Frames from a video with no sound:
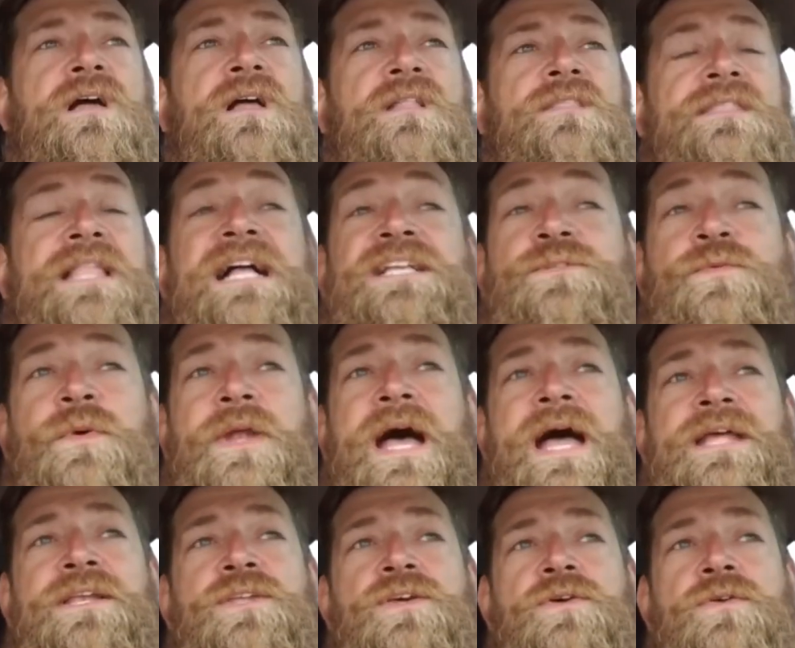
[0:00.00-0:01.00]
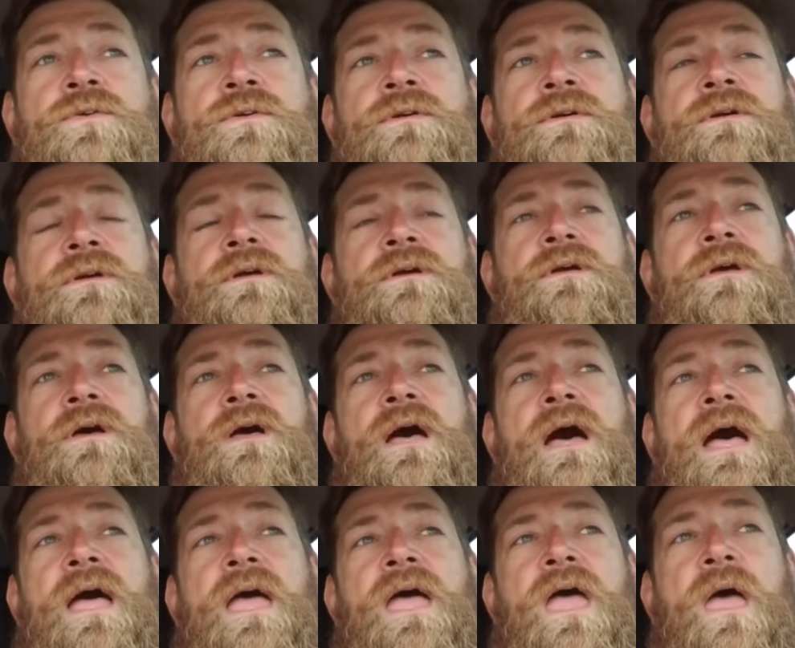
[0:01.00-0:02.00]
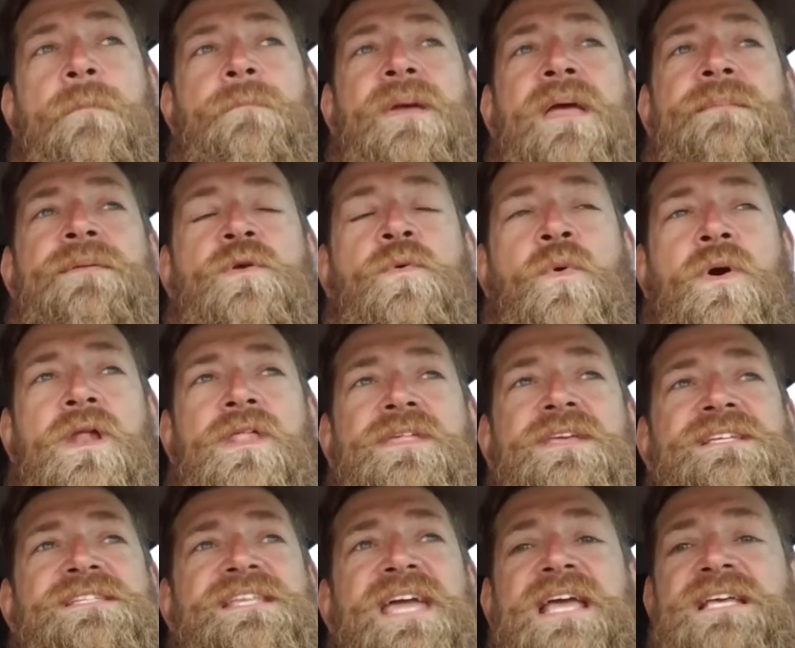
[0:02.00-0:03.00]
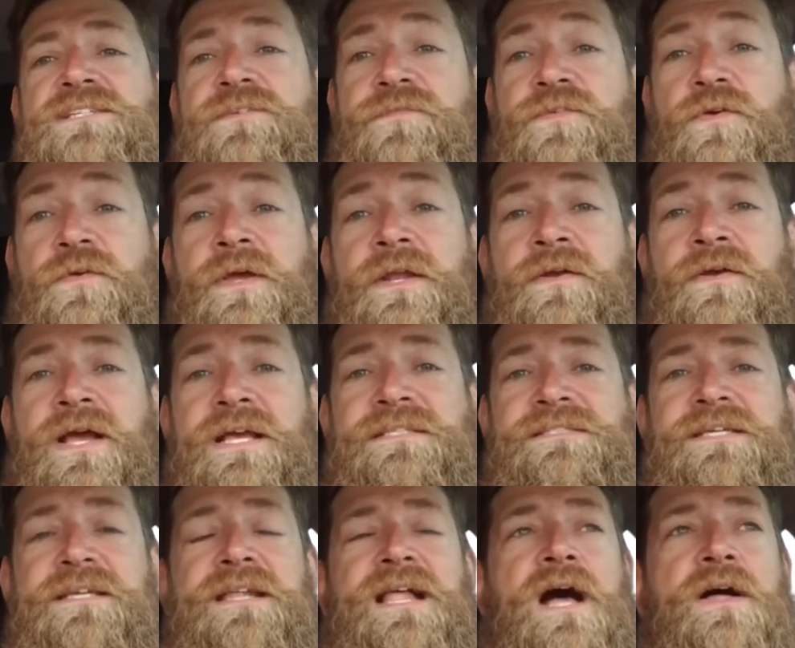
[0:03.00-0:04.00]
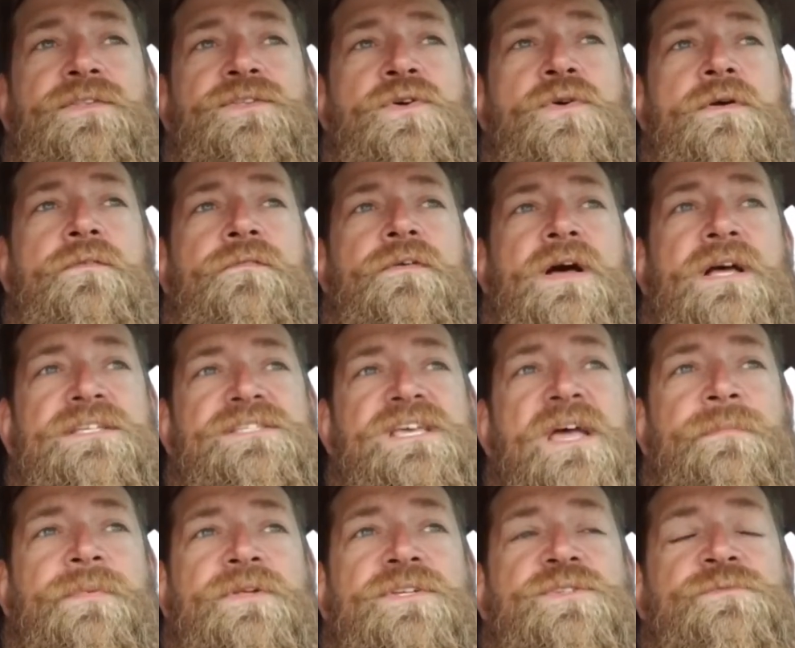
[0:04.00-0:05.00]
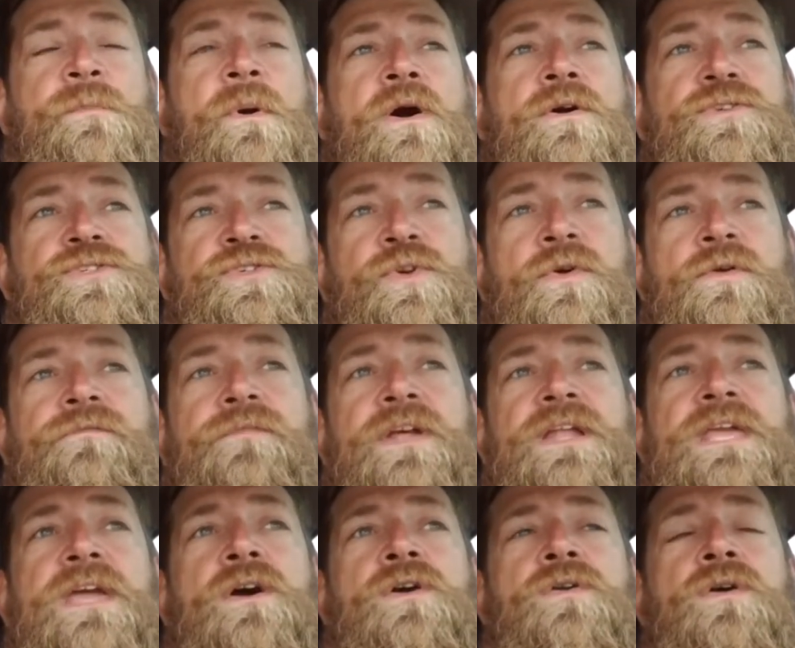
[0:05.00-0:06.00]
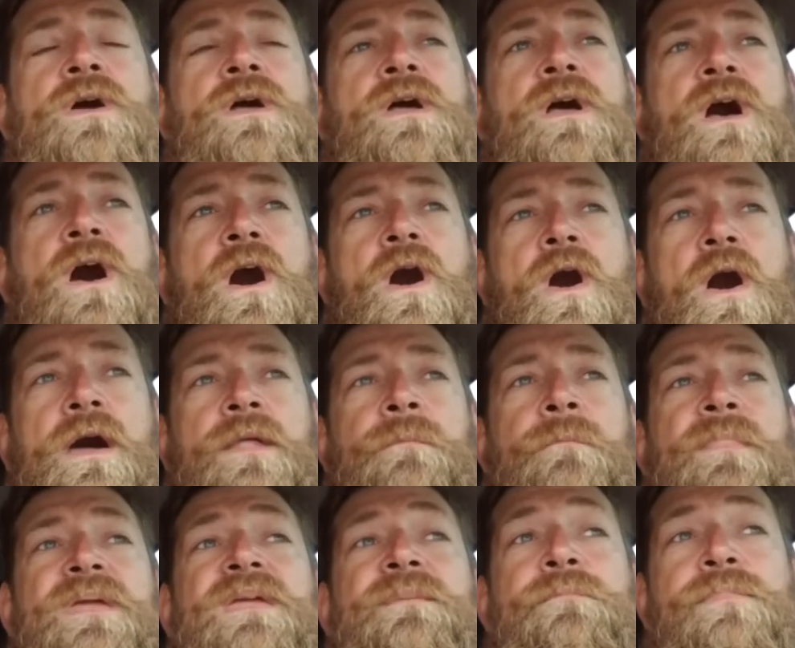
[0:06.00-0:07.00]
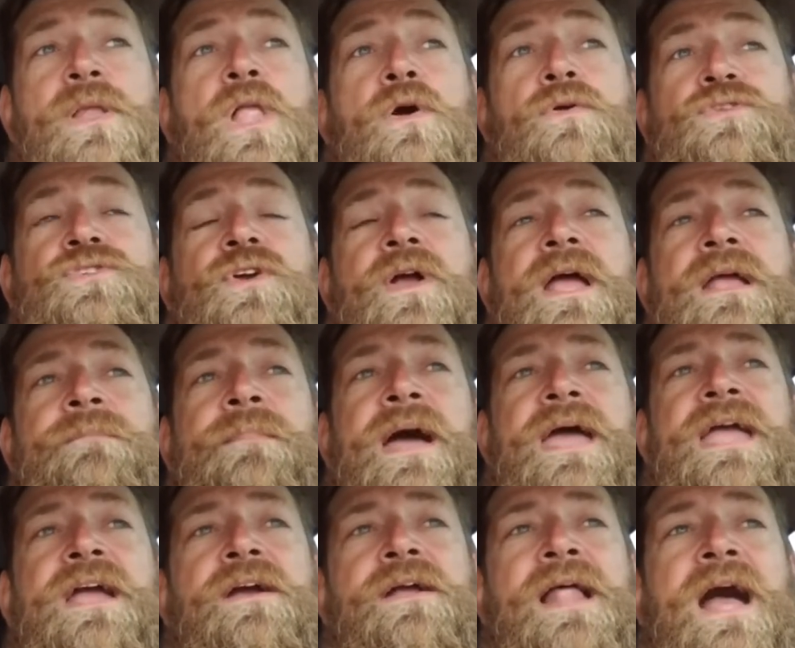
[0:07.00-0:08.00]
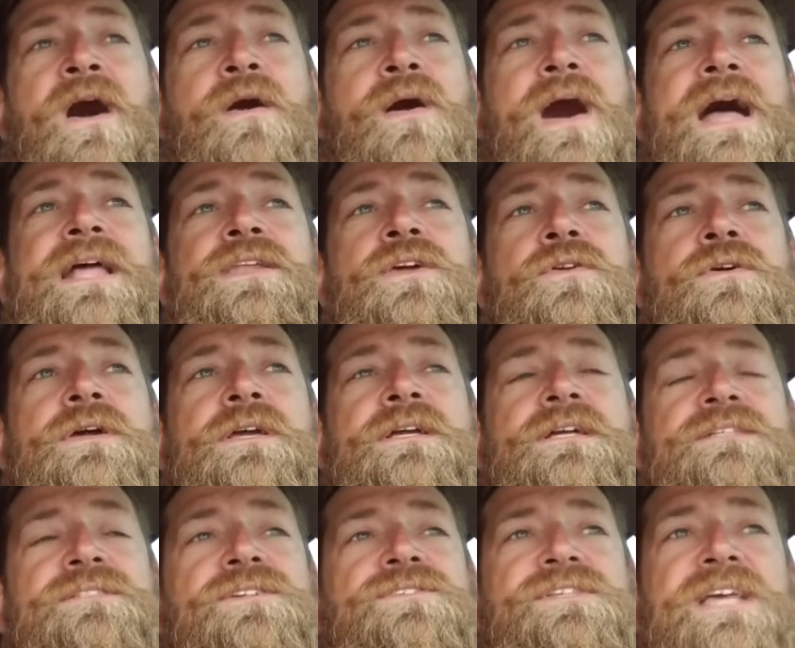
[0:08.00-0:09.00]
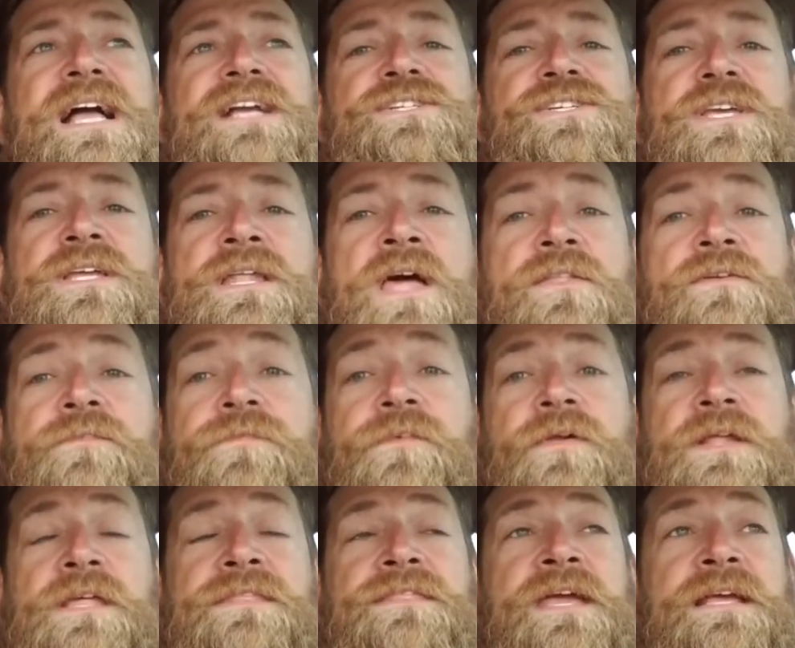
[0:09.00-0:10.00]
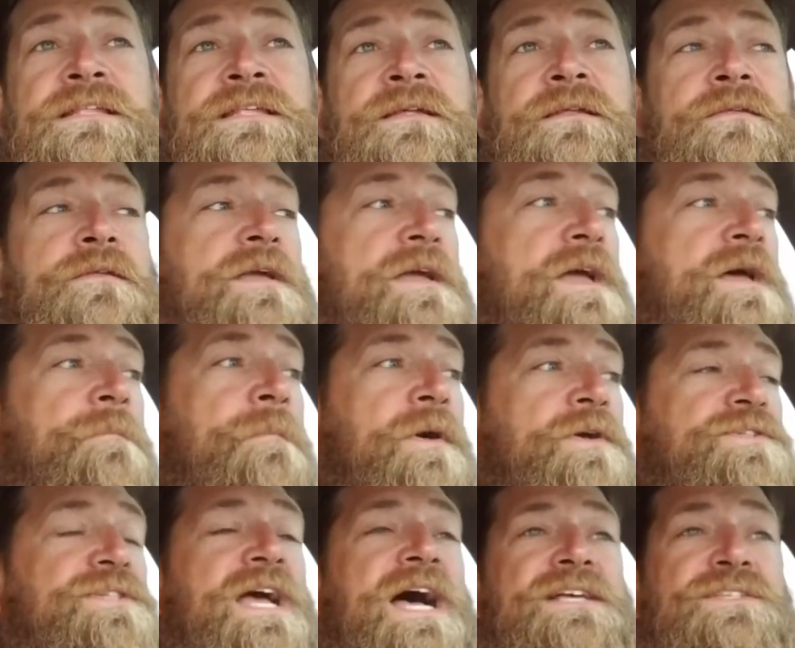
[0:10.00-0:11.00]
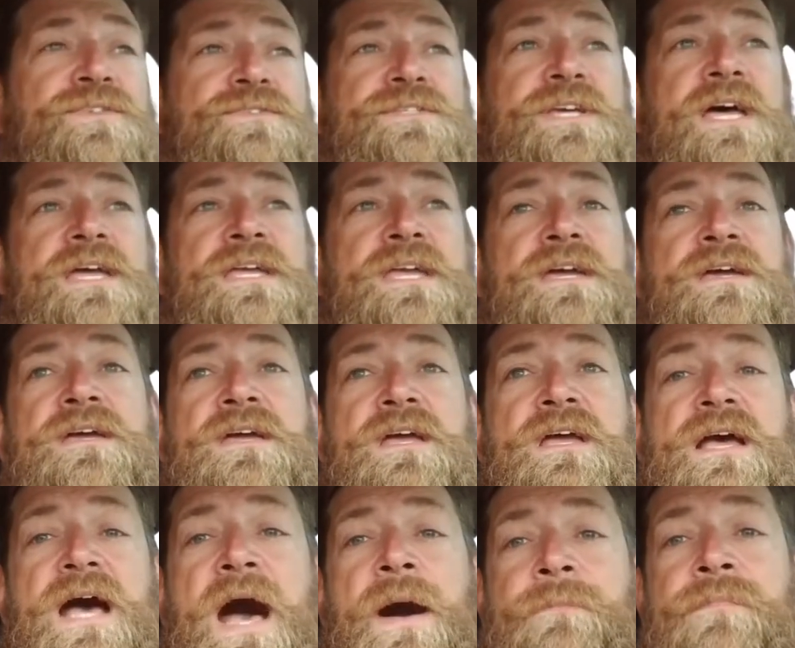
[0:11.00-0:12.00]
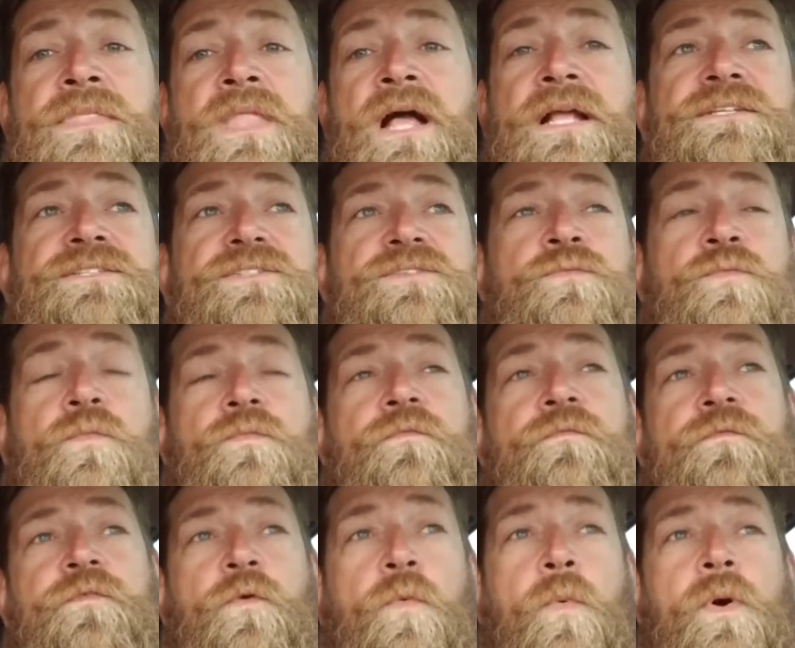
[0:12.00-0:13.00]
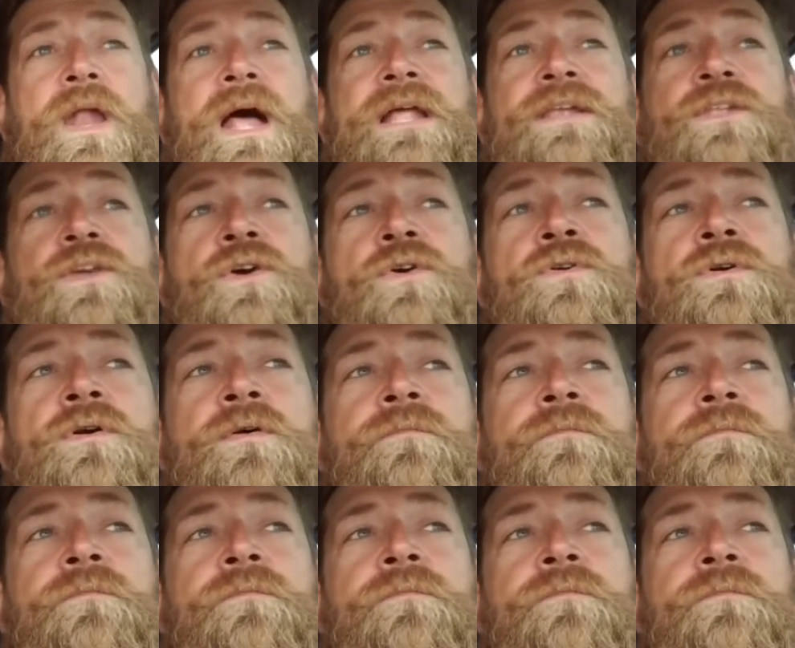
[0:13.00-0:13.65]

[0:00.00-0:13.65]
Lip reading: That's what I do. And maybe one of these days, if you're interested, I'll do a separate small short video on me blow drying my hair and how I do it, because there's actually another funny thing that most guys will tell you, I'm nuts for what I do.